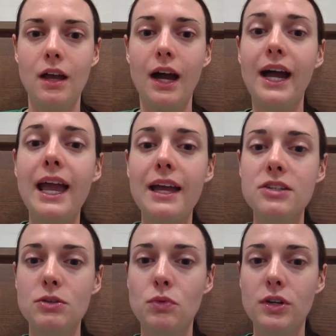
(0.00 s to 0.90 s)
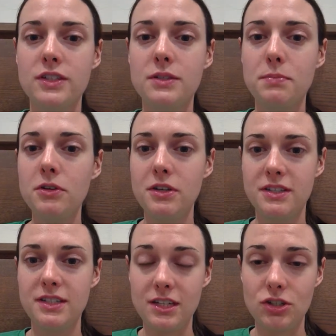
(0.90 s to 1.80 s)
I asked a more
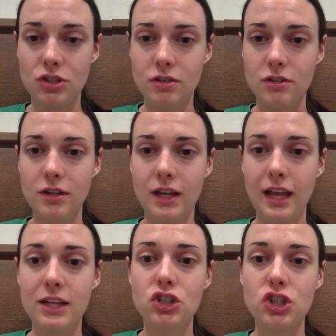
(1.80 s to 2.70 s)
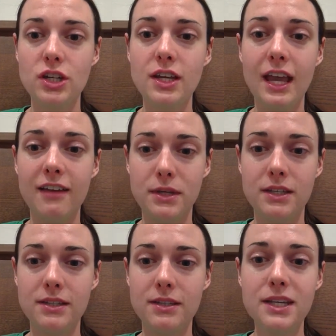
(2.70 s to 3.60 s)
experienced teacher, and she gave
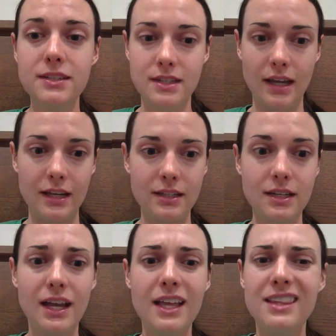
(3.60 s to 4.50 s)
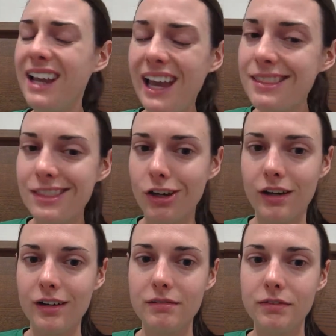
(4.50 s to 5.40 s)
me some insight that I hadn't
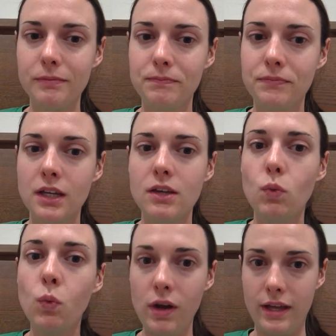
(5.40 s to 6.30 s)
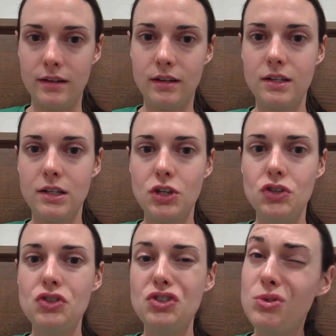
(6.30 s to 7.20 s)
thought of. 1.
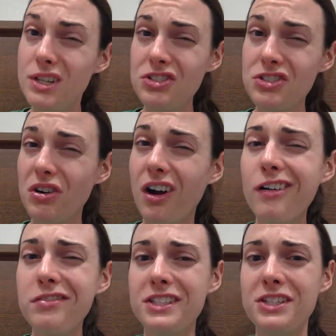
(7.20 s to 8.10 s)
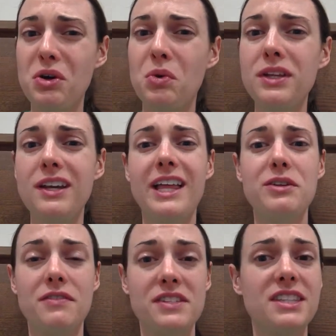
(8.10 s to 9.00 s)
Students are often only
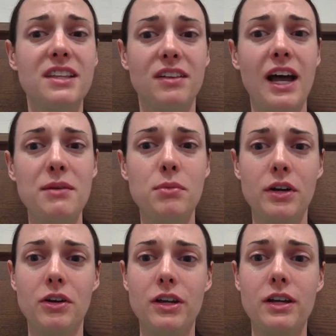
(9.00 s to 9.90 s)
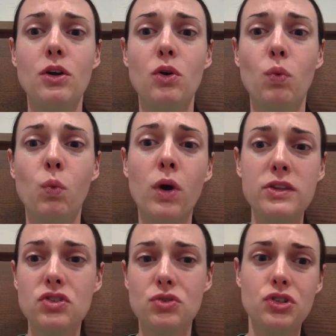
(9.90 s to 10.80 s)
allowed to visit the library
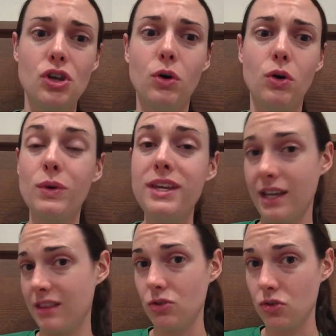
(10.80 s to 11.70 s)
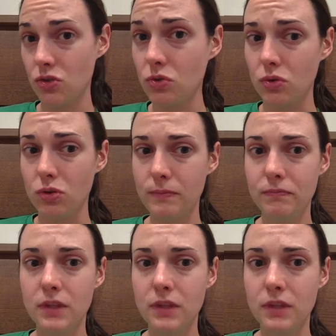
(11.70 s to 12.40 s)
once or so a week at their school.